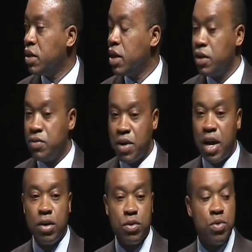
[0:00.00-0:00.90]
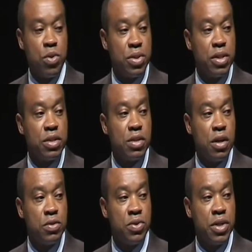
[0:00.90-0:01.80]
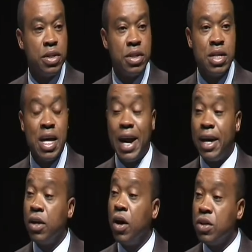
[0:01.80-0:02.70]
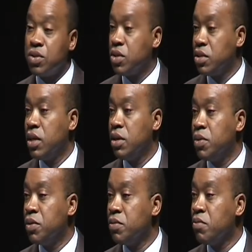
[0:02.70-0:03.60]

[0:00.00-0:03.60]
a drag on growth in this country, and unsustainable.